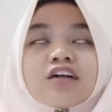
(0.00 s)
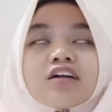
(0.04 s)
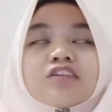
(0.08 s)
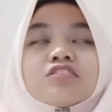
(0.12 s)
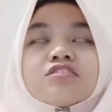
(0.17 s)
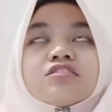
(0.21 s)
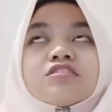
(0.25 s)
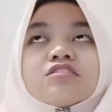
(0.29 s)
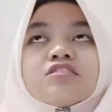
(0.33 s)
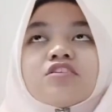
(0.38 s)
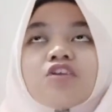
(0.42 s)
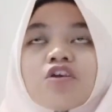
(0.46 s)

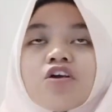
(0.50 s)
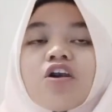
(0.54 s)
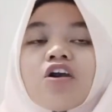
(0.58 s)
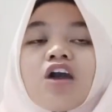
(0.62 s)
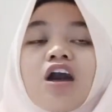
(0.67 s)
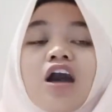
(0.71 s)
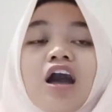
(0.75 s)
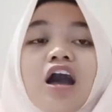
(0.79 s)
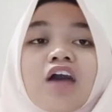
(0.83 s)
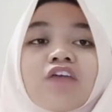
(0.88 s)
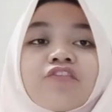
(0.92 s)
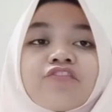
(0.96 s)
So
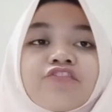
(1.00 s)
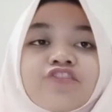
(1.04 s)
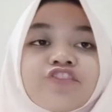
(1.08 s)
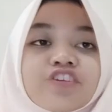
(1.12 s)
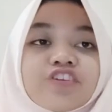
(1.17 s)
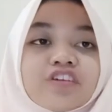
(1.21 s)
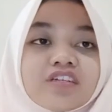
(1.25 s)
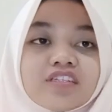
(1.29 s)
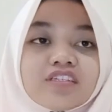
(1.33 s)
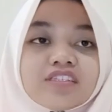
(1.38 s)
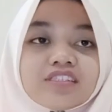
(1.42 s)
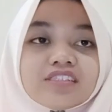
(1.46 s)

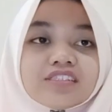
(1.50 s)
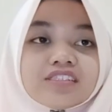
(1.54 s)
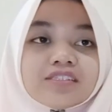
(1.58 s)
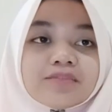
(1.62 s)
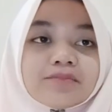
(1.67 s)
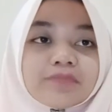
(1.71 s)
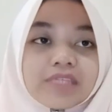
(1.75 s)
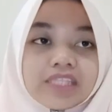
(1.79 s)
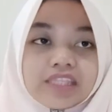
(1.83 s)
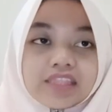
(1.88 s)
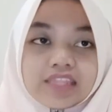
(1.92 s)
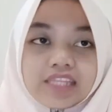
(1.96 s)
after the
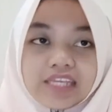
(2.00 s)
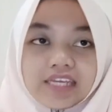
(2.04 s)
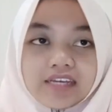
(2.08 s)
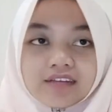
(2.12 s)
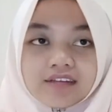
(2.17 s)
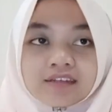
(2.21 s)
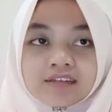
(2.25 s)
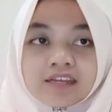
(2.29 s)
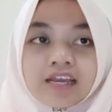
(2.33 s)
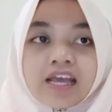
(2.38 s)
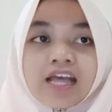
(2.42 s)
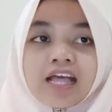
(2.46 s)
meeting,
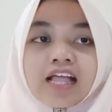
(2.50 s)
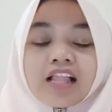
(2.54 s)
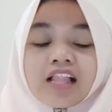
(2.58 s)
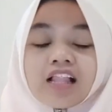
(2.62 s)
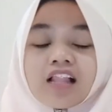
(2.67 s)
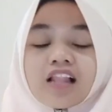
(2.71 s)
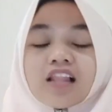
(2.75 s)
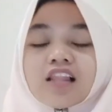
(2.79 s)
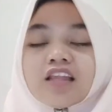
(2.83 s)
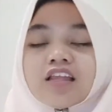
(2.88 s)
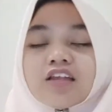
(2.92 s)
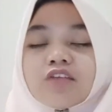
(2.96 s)

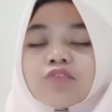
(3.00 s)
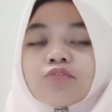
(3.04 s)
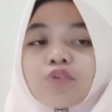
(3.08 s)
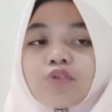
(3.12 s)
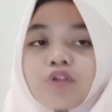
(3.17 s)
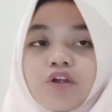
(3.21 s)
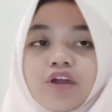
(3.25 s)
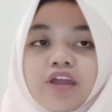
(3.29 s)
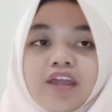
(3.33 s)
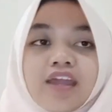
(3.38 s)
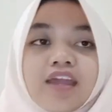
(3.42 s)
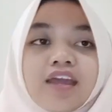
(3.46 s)

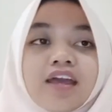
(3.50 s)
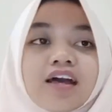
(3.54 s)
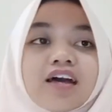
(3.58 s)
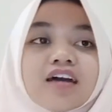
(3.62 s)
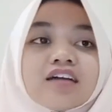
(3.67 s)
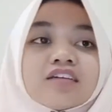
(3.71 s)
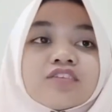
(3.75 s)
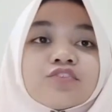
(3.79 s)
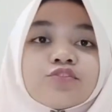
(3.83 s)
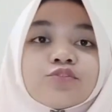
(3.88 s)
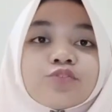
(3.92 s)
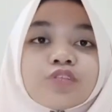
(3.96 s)
Leroy
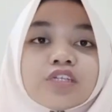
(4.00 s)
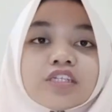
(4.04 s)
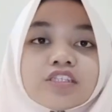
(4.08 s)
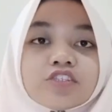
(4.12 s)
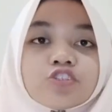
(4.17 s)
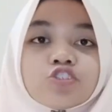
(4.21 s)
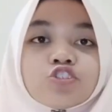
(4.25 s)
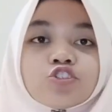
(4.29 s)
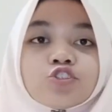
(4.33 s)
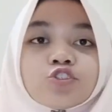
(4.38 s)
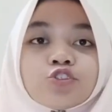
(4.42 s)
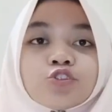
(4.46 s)

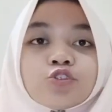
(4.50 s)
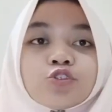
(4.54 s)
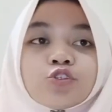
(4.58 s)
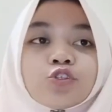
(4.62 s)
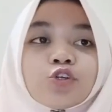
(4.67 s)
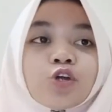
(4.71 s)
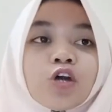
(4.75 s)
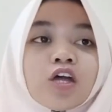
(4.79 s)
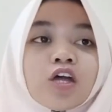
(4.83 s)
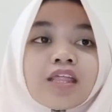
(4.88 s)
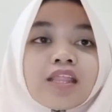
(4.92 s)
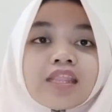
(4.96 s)
agreed to
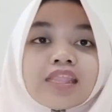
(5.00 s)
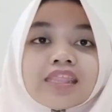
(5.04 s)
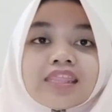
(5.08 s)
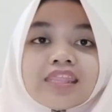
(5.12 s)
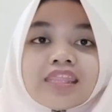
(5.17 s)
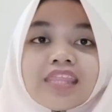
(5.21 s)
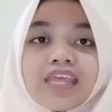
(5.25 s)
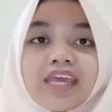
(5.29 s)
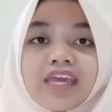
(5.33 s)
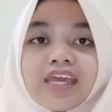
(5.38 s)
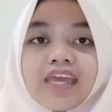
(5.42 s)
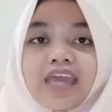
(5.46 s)

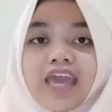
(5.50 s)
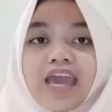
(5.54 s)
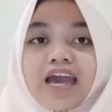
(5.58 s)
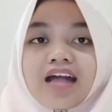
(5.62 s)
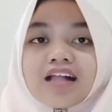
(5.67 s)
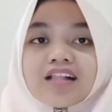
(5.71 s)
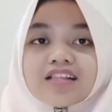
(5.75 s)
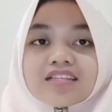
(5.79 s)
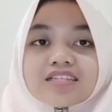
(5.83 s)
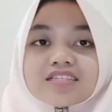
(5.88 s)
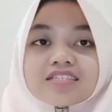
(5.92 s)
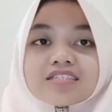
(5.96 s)
take
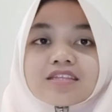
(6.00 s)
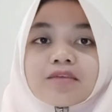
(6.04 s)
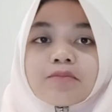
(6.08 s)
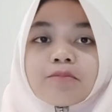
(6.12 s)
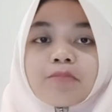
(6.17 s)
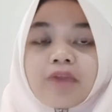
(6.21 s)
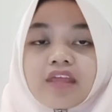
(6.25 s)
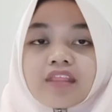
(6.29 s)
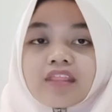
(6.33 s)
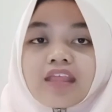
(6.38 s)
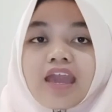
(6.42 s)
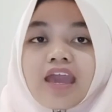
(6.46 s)

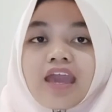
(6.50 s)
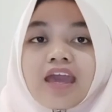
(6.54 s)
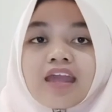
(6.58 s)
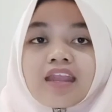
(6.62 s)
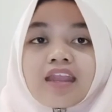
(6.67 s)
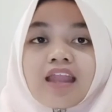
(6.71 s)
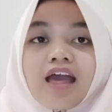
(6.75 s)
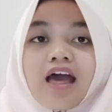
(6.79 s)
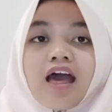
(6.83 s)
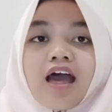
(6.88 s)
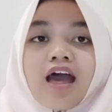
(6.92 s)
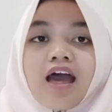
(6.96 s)
Elizabeth and
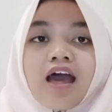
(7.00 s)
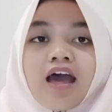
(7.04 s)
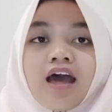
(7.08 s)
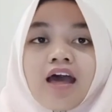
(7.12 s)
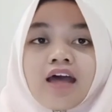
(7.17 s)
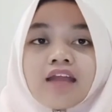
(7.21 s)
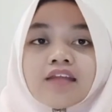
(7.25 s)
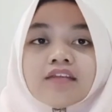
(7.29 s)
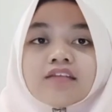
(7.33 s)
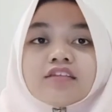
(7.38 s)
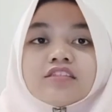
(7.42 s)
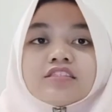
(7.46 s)

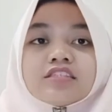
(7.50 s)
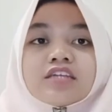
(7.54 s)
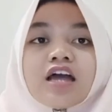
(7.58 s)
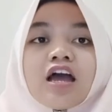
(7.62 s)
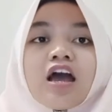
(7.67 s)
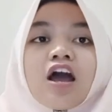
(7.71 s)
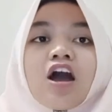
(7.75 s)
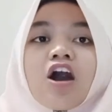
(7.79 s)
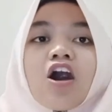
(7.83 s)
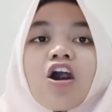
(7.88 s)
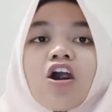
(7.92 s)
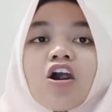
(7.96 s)
Anne
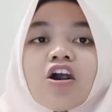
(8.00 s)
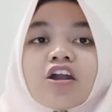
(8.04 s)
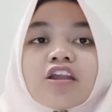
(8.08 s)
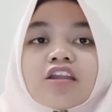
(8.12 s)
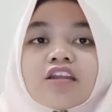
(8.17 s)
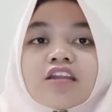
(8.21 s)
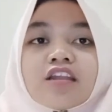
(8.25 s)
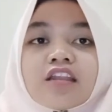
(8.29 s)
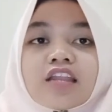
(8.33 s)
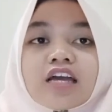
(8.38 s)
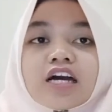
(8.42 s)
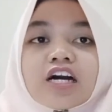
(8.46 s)
on
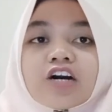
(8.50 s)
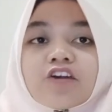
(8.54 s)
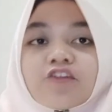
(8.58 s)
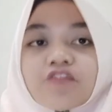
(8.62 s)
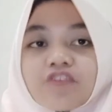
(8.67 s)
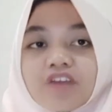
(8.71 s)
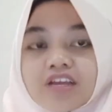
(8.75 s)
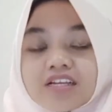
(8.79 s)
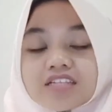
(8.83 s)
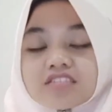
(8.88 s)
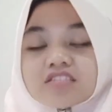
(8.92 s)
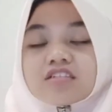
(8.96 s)
a
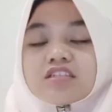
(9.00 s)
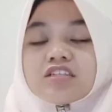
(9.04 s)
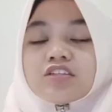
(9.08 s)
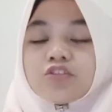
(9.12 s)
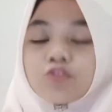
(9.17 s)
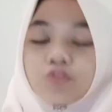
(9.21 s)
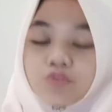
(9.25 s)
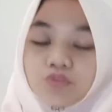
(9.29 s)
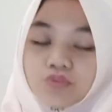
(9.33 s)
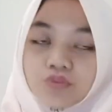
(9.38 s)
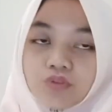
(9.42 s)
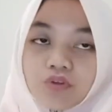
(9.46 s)
factory
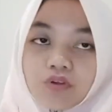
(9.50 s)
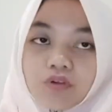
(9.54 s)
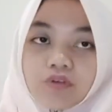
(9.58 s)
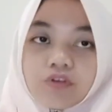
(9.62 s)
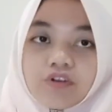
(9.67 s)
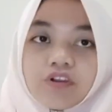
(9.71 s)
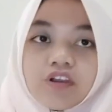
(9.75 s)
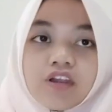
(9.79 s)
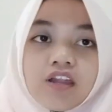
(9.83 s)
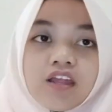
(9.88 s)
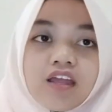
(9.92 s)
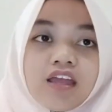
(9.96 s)

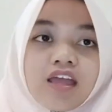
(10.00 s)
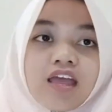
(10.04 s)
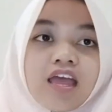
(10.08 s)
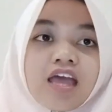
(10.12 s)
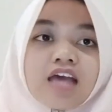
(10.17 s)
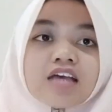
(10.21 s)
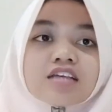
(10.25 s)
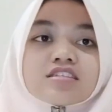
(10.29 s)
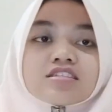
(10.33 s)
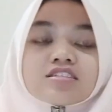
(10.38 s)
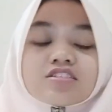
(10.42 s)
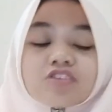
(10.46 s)
tour
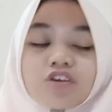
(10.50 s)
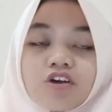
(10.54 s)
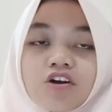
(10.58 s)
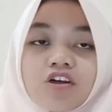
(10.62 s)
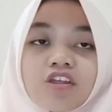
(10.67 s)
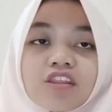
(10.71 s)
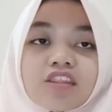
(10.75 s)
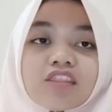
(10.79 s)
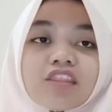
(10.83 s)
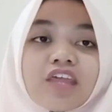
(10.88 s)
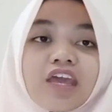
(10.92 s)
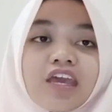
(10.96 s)

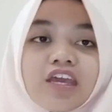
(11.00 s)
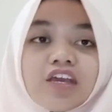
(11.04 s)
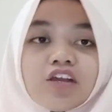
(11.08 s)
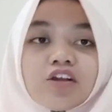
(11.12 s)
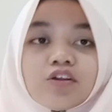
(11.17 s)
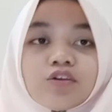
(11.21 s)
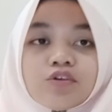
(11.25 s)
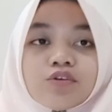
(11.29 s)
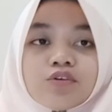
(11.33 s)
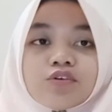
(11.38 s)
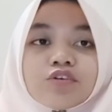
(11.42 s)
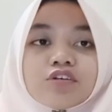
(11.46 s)
so they
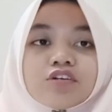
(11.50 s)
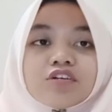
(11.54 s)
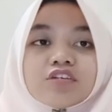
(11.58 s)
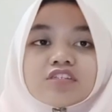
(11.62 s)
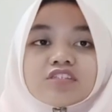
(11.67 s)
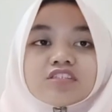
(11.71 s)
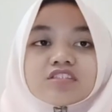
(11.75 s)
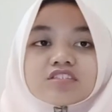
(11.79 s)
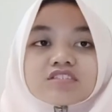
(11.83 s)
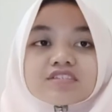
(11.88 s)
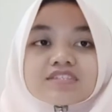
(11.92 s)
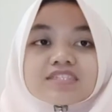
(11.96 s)

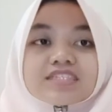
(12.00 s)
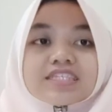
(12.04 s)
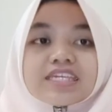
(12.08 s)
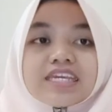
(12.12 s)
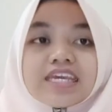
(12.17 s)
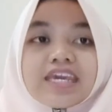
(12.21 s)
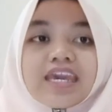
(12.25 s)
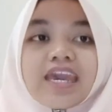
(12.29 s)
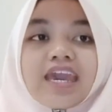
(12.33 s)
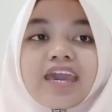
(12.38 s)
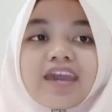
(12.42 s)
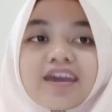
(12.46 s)
could
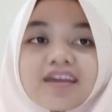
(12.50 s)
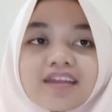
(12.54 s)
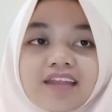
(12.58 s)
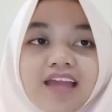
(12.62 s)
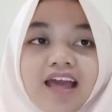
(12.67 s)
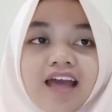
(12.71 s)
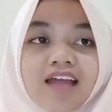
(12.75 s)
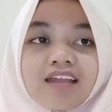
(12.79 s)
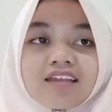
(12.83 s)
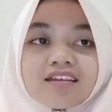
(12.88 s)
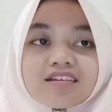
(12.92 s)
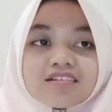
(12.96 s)
see and
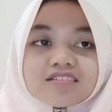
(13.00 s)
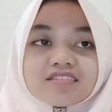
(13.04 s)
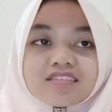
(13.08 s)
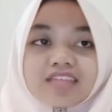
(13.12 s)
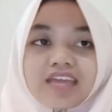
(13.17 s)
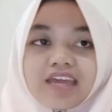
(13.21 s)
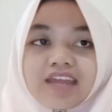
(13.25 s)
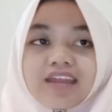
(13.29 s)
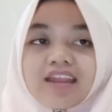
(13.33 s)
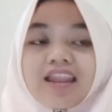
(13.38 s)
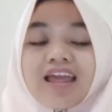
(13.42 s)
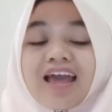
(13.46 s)

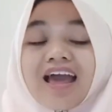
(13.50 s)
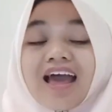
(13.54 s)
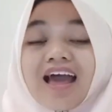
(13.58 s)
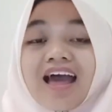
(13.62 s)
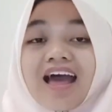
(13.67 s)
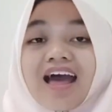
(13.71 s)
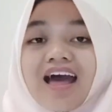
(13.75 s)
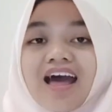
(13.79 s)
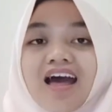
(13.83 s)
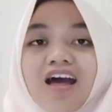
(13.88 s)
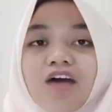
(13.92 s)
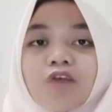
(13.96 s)
understand
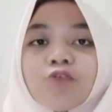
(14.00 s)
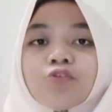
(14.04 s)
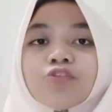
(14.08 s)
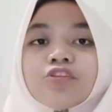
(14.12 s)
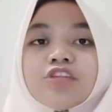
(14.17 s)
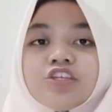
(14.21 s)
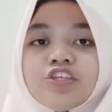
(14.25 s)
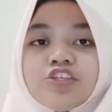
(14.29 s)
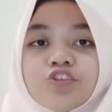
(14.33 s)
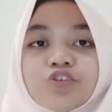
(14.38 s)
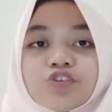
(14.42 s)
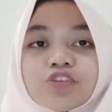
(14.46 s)
how
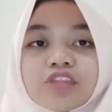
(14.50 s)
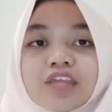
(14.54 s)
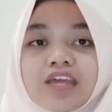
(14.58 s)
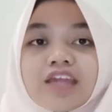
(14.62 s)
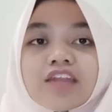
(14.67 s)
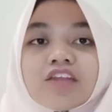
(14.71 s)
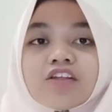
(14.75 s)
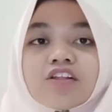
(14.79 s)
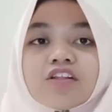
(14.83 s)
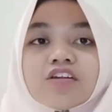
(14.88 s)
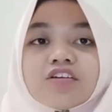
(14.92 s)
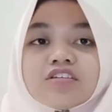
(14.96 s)
the new
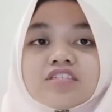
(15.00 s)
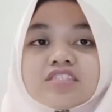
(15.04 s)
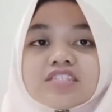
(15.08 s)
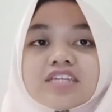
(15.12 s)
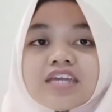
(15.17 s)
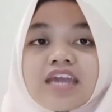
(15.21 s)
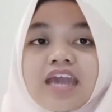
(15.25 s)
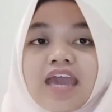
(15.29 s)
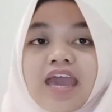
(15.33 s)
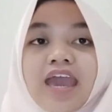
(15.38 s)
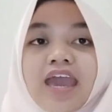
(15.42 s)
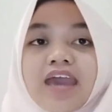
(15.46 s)

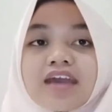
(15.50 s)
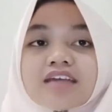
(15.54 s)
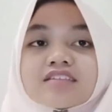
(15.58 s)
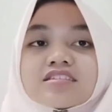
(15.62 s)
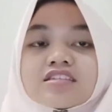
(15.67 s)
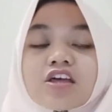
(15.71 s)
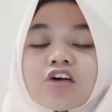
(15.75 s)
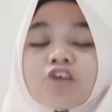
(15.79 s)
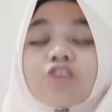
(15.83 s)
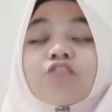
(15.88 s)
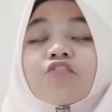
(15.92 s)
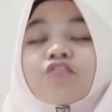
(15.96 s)
technology has
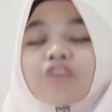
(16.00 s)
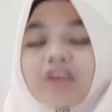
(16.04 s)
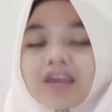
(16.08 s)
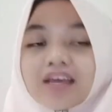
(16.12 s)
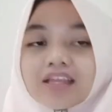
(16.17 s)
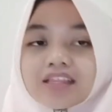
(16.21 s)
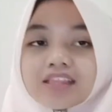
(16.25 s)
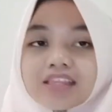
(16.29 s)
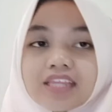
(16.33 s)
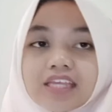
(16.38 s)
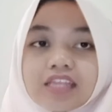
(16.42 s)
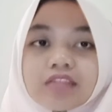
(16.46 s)

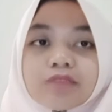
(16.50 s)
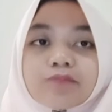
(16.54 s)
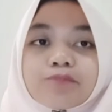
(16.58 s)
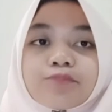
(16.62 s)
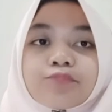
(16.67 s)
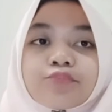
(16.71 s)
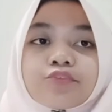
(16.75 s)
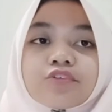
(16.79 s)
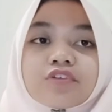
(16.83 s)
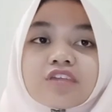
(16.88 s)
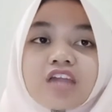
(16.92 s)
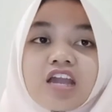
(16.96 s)
affected
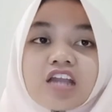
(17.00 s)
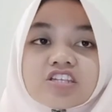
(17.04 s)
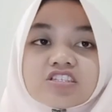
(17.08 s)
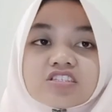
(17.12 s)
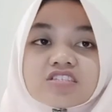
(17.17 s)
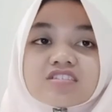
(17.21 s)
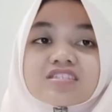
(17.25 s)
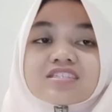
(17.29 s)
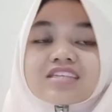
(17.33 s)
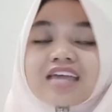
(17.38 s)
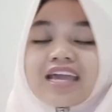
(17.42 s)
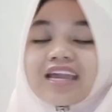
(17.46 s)

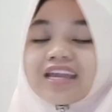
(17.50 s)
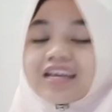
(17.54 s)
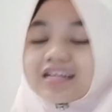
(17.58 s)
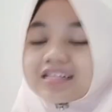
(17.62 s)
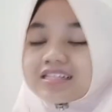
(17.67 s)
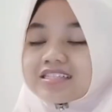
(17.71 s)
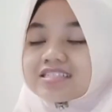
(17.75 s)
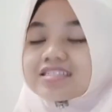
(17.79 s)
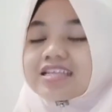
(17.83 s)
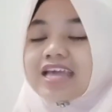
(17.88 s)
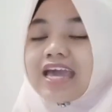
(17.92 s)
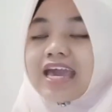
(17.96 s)
production
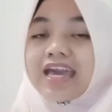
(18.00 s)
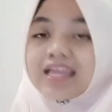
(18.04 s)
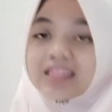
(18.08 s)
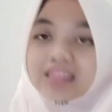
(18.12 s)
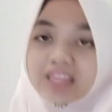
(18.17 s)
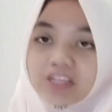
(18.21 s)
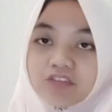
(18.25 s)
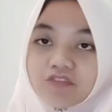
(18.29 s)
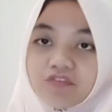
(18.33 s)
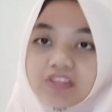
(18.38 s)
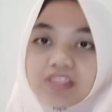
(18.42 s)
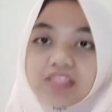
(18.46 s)
cycles
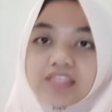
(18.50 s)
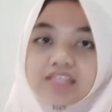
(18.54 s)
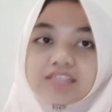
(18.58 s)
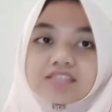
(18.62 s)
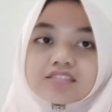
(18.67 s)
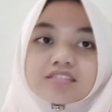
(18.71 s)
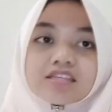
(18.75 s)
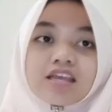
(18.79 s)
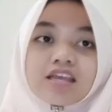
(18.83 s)
activities.